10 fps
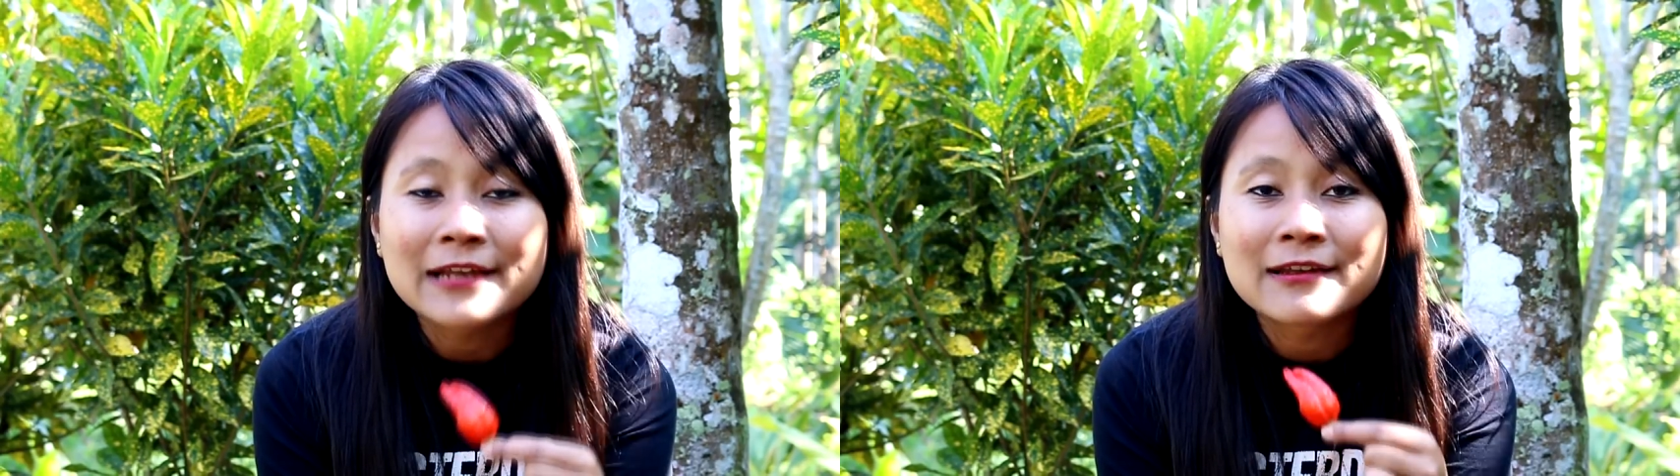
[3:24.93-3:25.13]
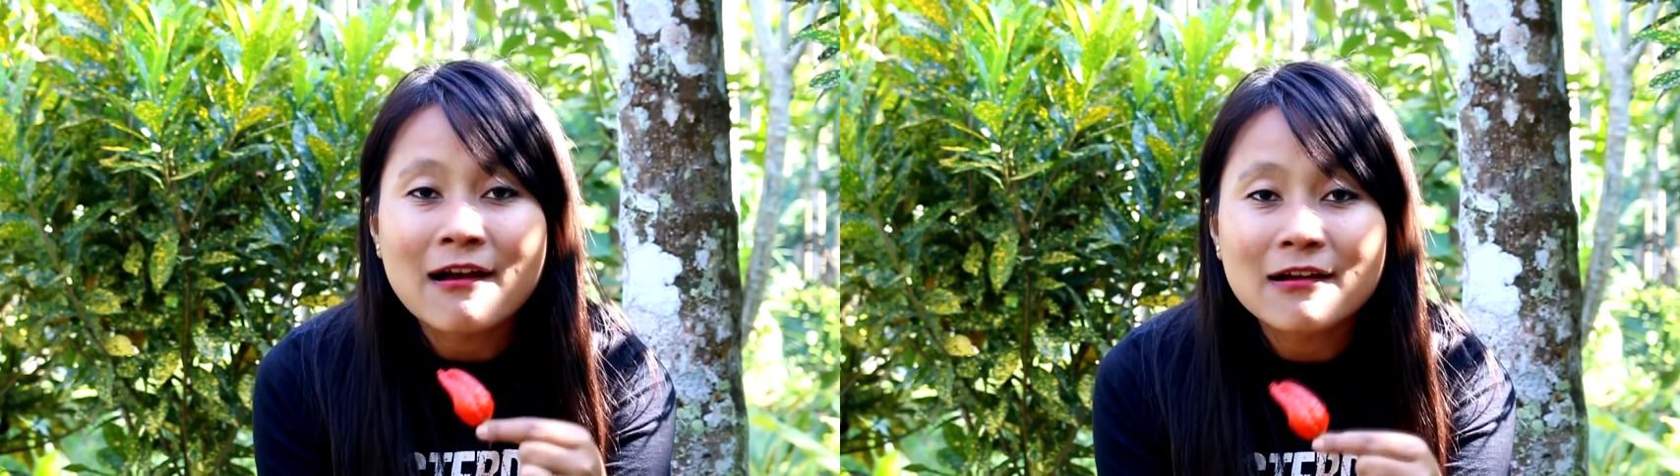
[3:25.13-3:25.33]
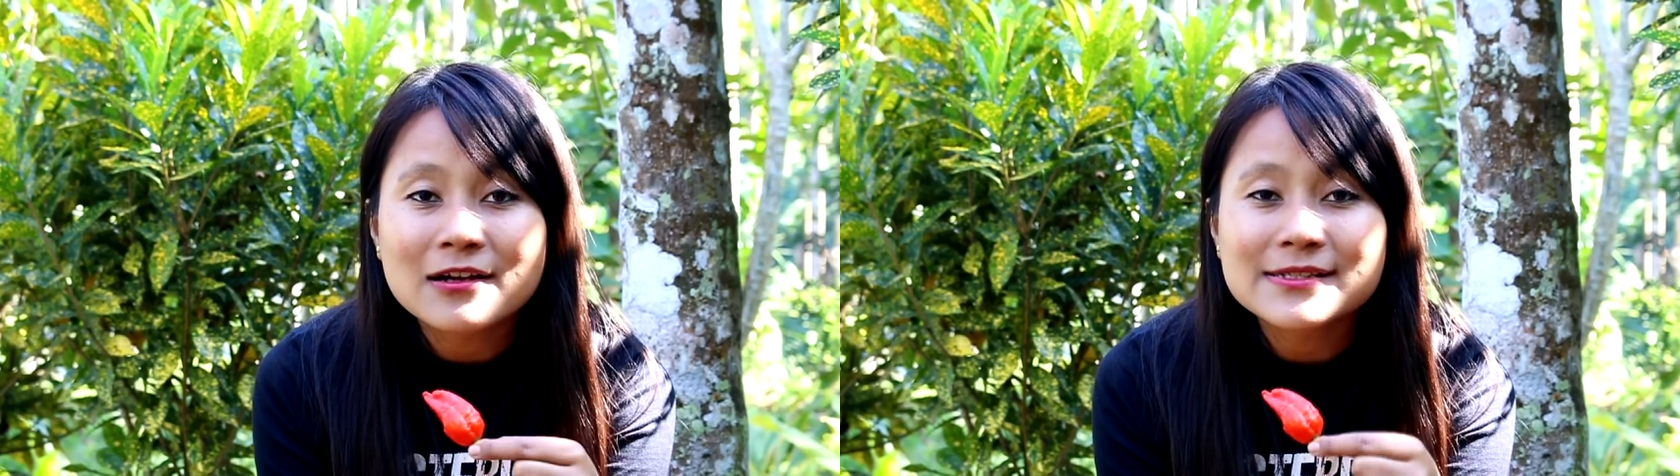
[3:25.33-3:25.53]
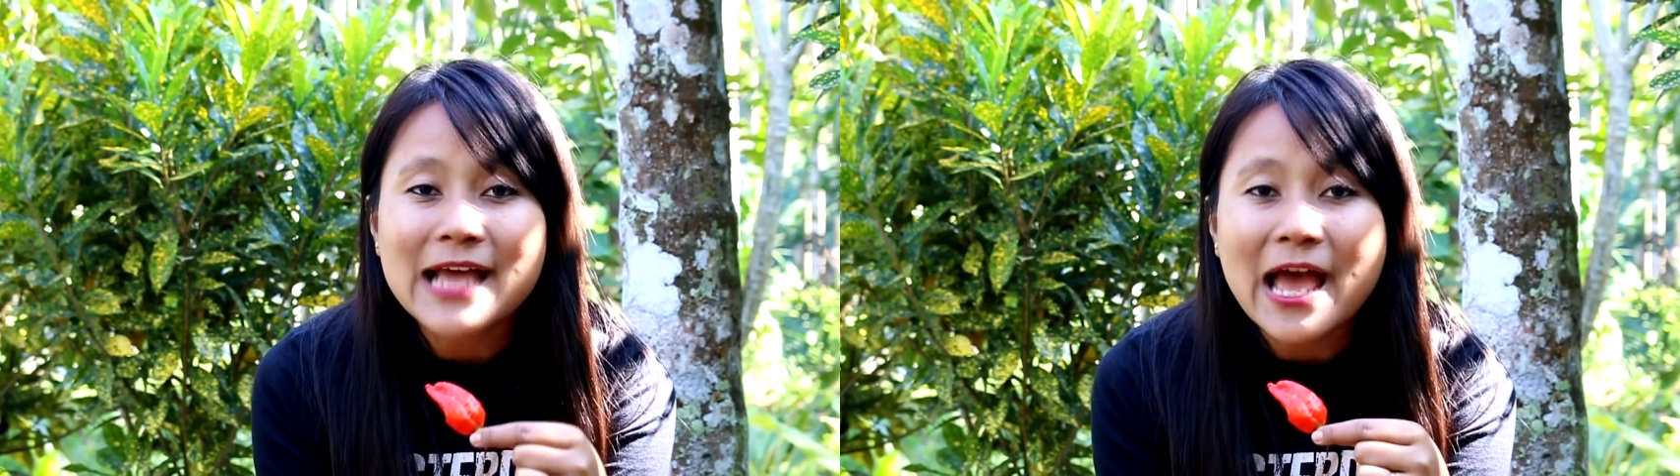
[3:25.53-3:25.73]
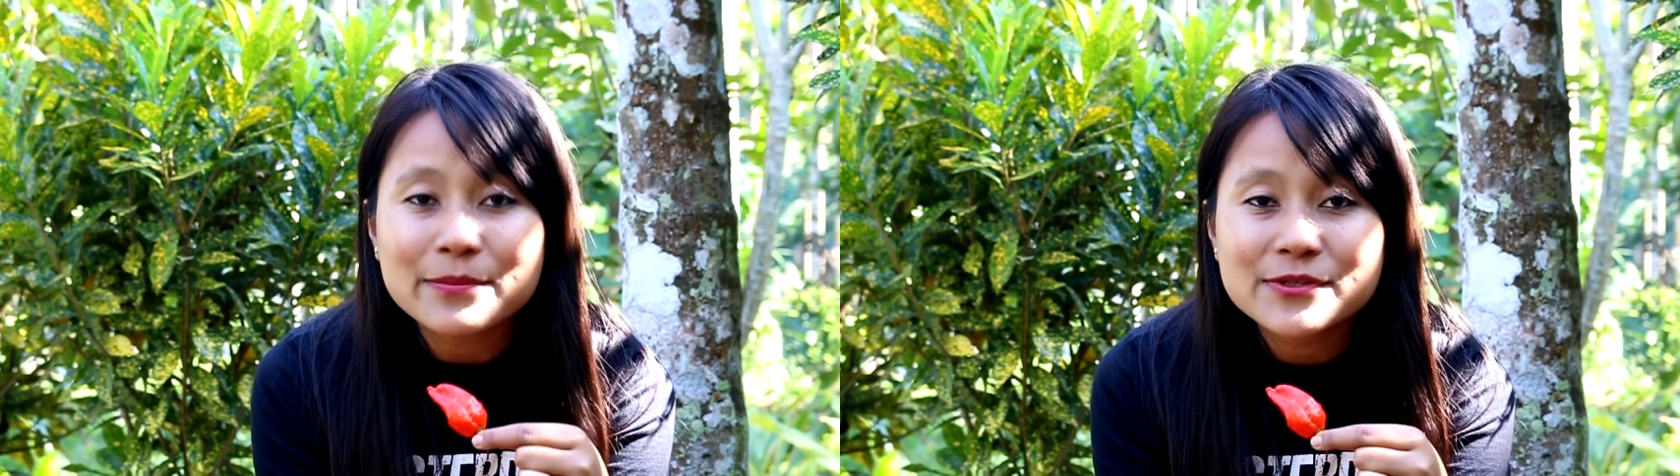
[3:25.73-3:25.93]
and Nagas
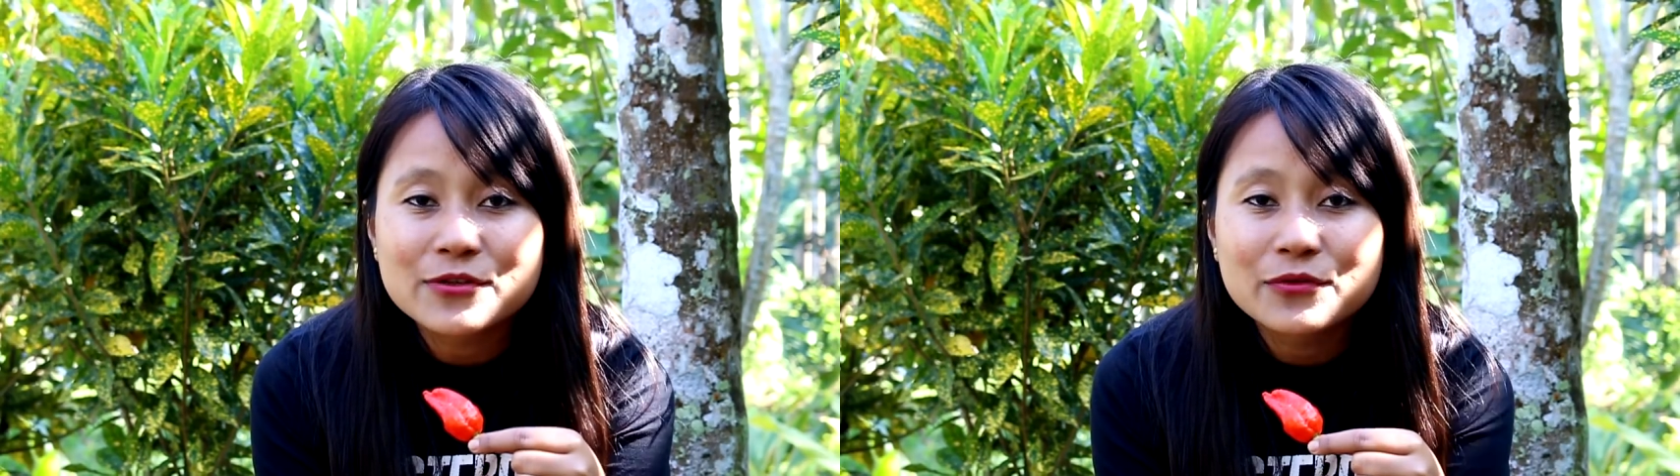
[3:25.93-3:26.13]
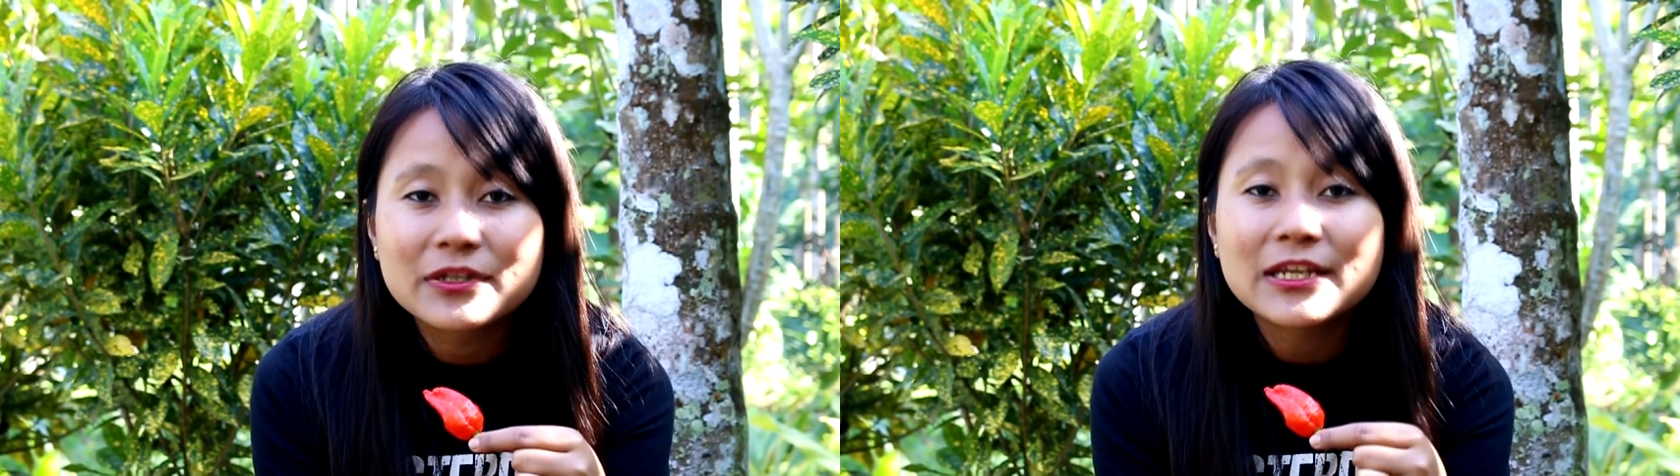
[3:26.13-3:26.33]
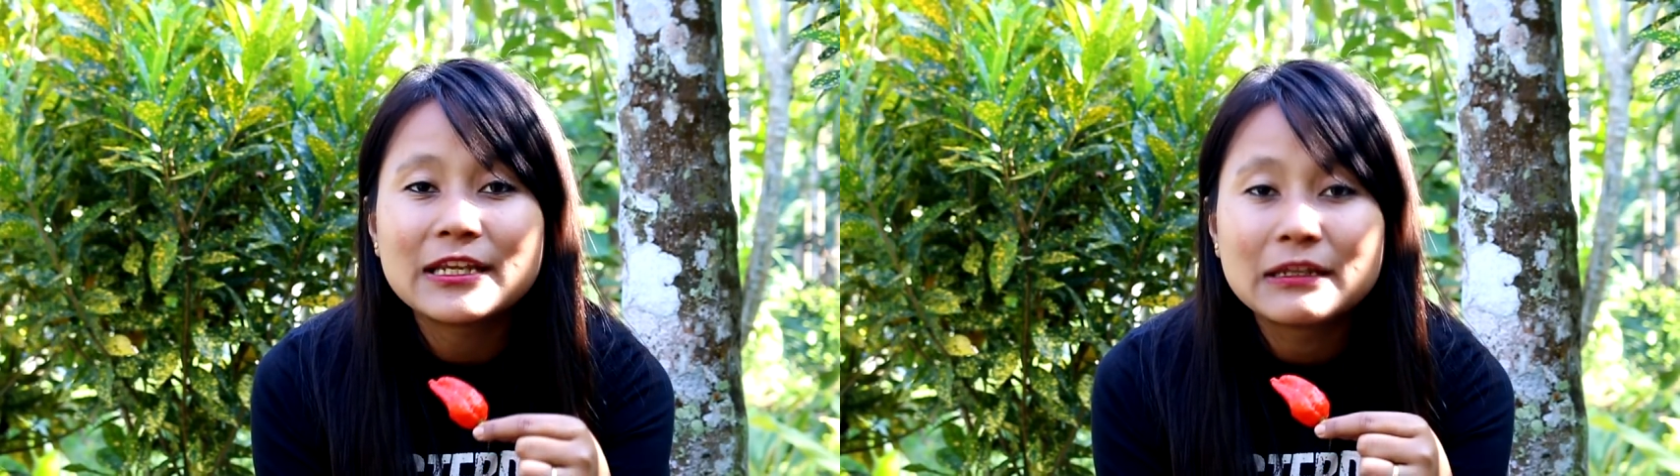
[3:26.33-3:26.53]
absolutely